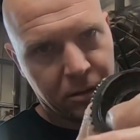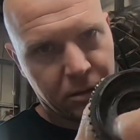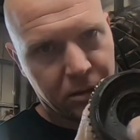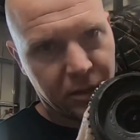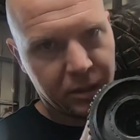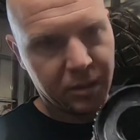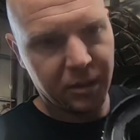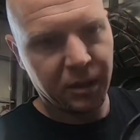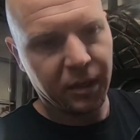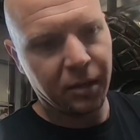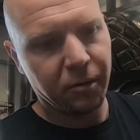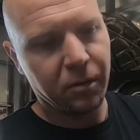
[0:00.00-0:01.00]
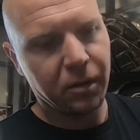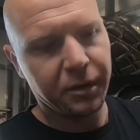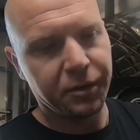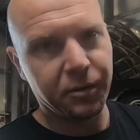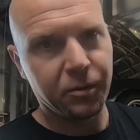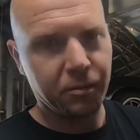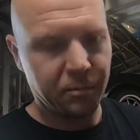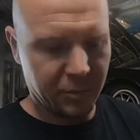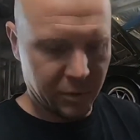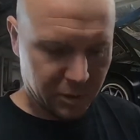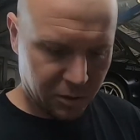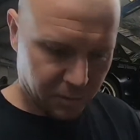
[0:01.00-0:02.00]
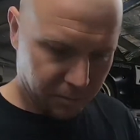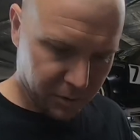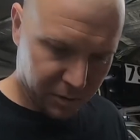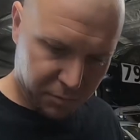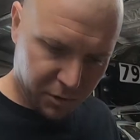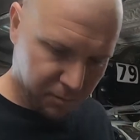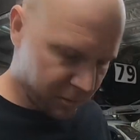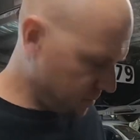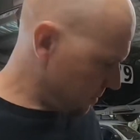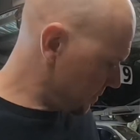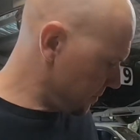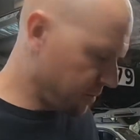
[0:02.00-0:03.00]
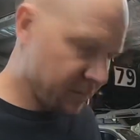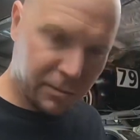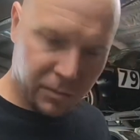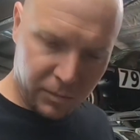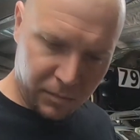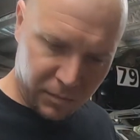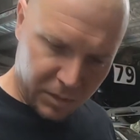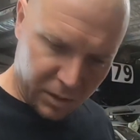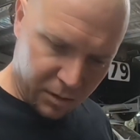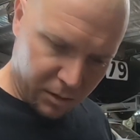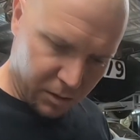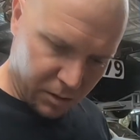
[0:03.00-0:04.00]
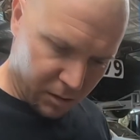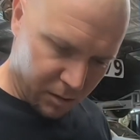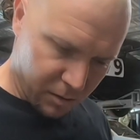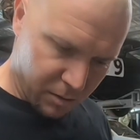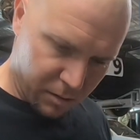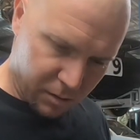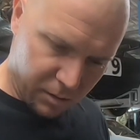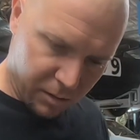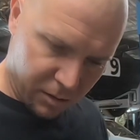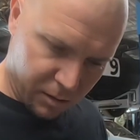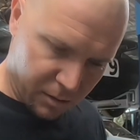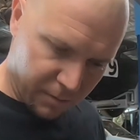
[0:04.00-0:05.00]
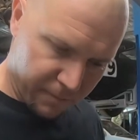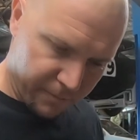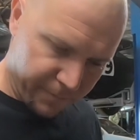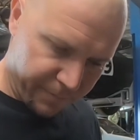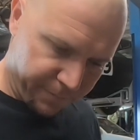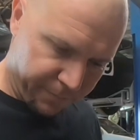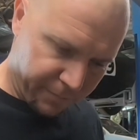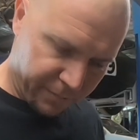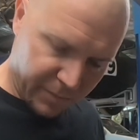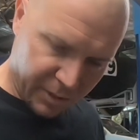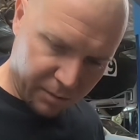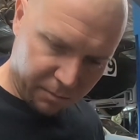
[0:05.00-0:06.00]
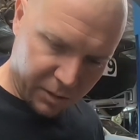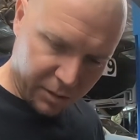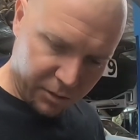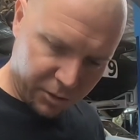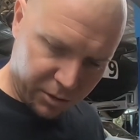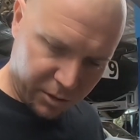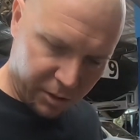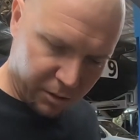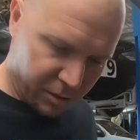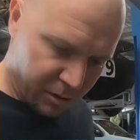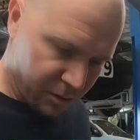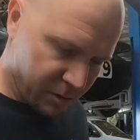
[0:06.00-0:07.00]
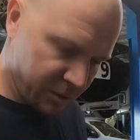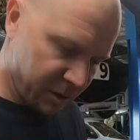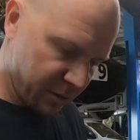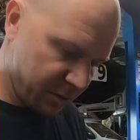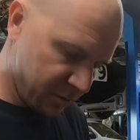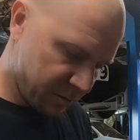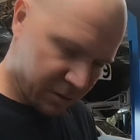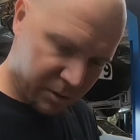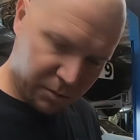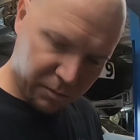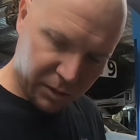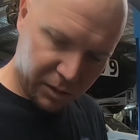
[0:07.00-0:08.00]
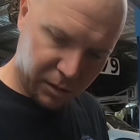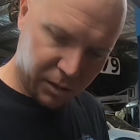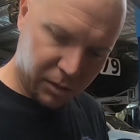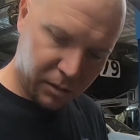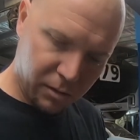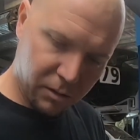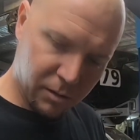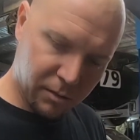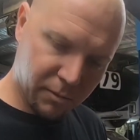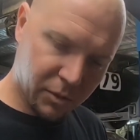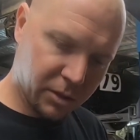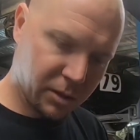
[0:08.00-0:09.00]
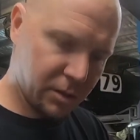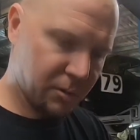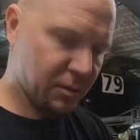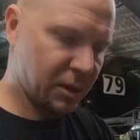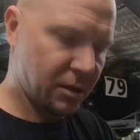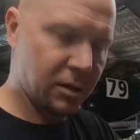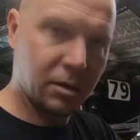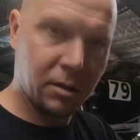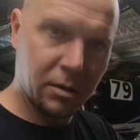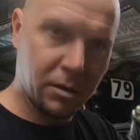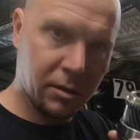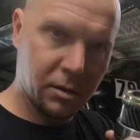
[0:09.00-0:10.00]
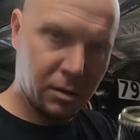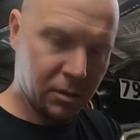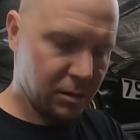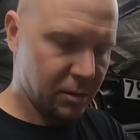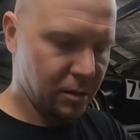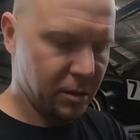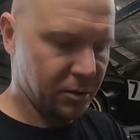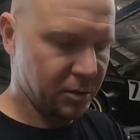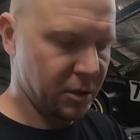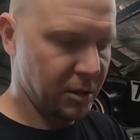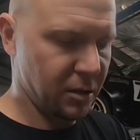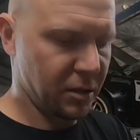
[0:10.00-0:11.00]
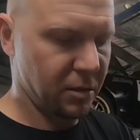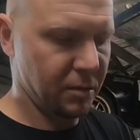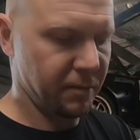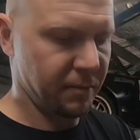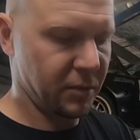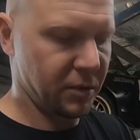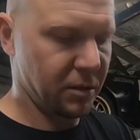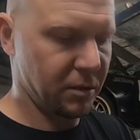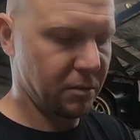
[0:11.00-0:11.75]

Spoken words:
and that's exactly what I do to them to stop this problem. And I'm going to show you. I'm going to do it to this one here, my son's one, and I'll show you. So